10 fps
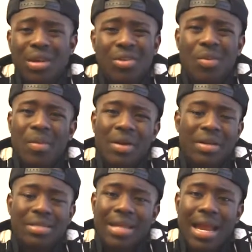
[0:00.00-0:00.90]
that you know
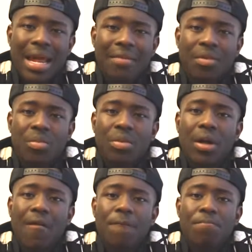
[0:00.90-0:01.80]
America's not happy, but